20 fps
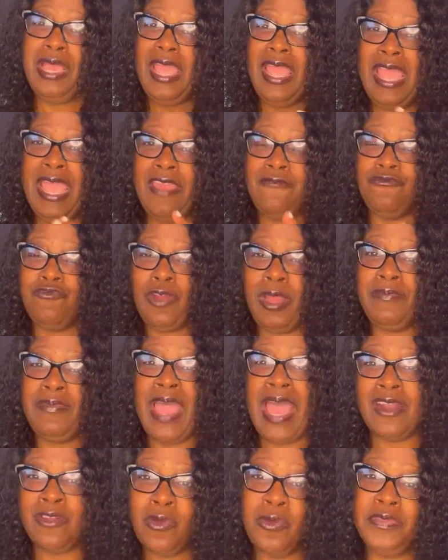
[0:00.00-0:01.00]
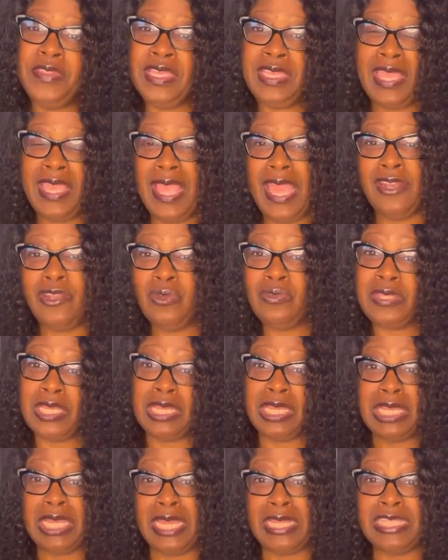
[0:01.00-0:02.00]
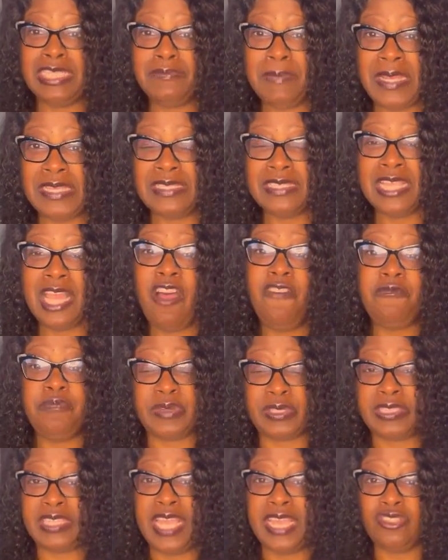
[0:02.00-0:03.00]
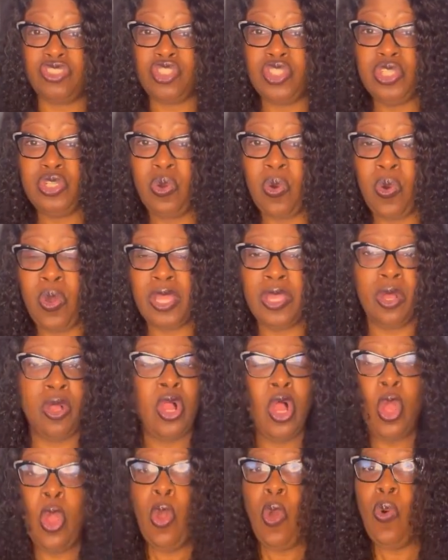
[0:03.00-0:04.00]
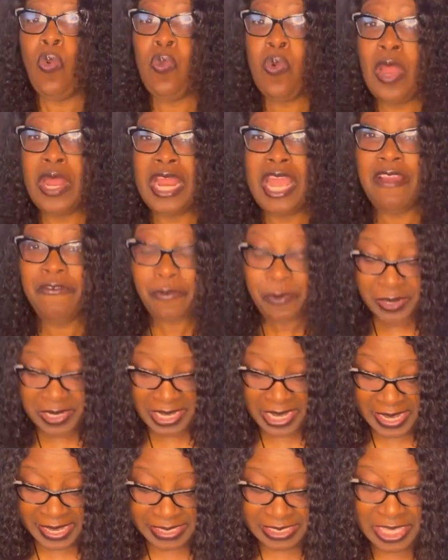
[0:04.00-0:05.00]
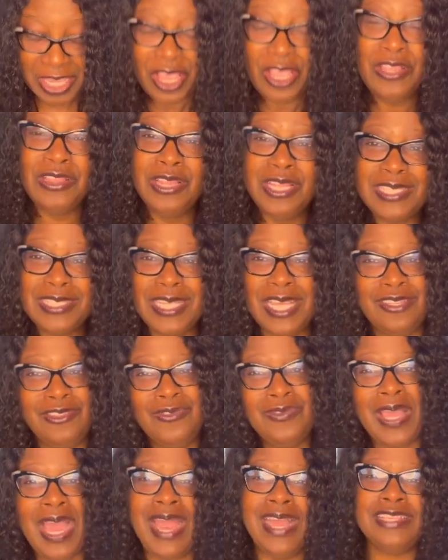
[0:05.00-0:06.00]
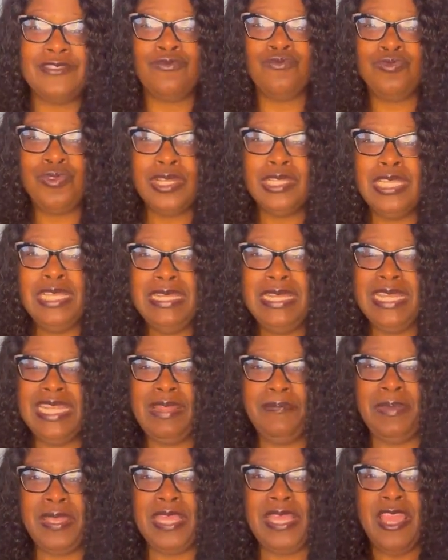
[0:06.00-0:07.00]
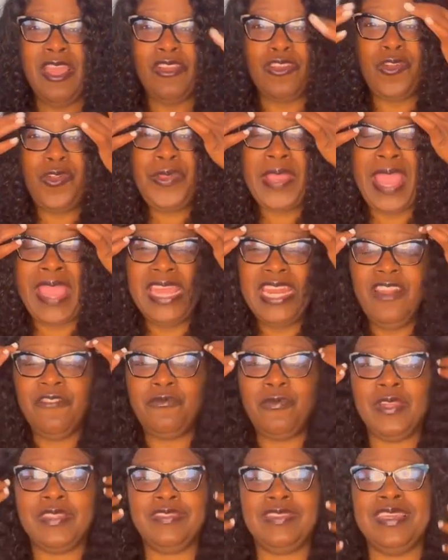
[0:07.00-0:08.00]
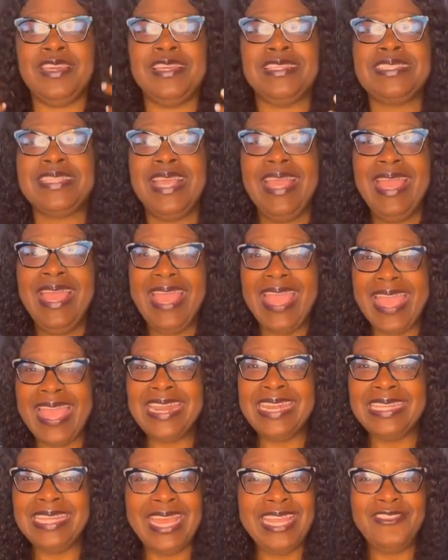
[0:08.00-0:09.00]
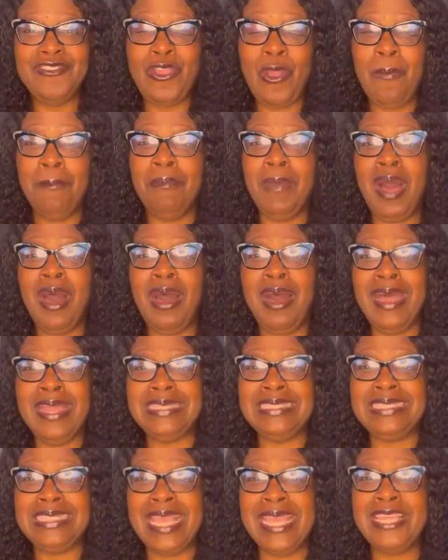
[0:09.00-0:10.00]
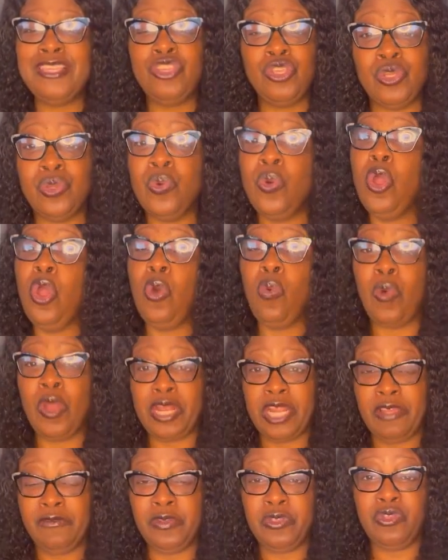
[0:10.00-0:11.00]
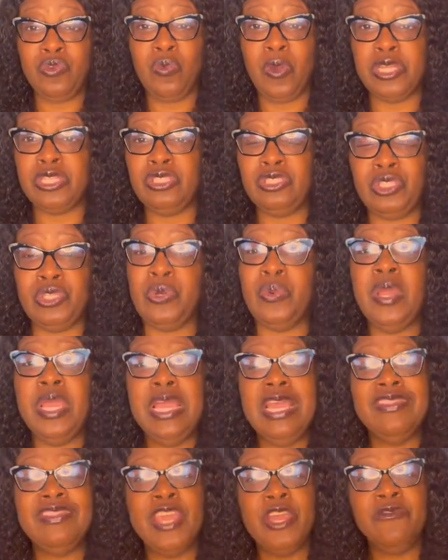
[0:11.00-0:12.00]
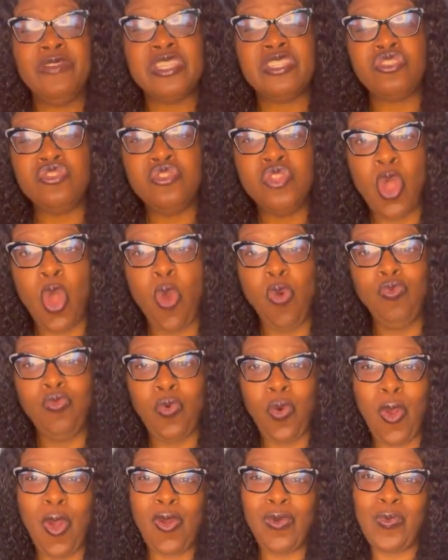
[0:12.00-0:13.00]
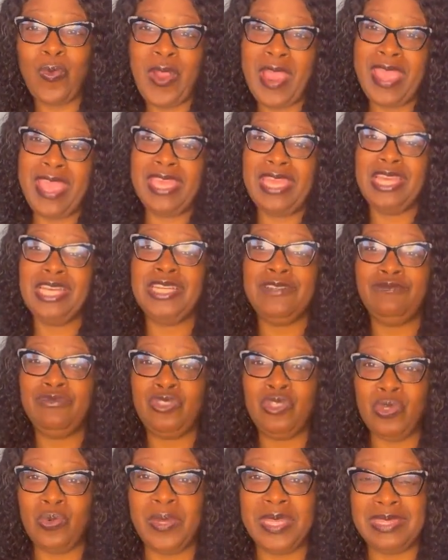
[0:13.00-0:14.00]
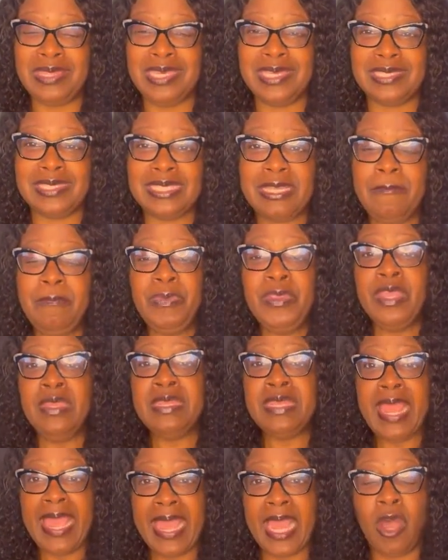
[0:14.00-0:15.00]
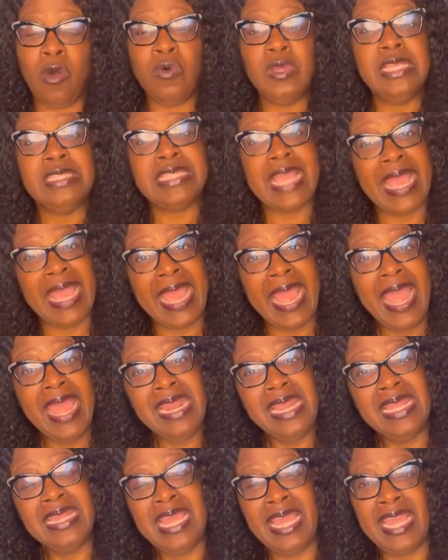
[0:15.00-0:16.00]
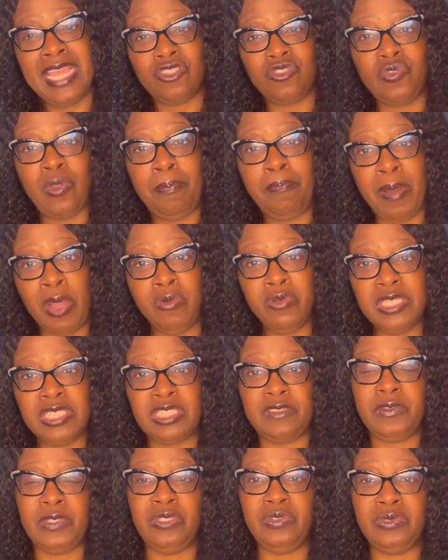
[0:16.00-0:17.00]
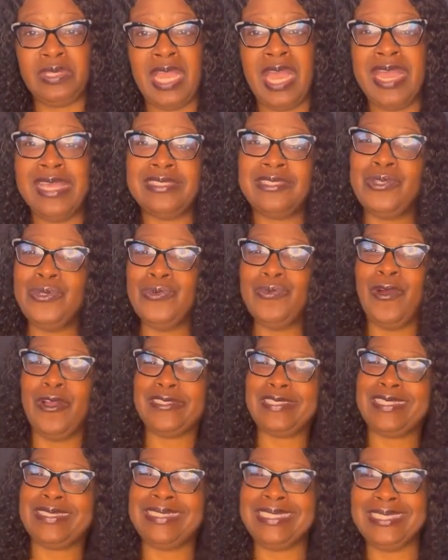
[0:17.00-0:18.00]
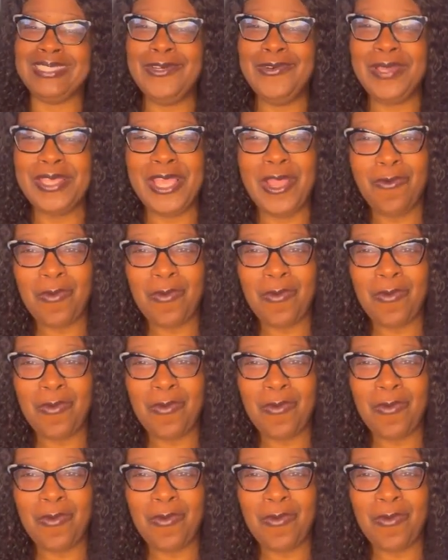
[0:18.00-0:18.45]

and rub that on the candle to cleanse myself, protection oil, whatever it is. Listen, you guys really need to be creative with this and let your mind take you whatever you want to do. There is no wrong way of doing this. Now, to add in an extra bonus for you guys who are still here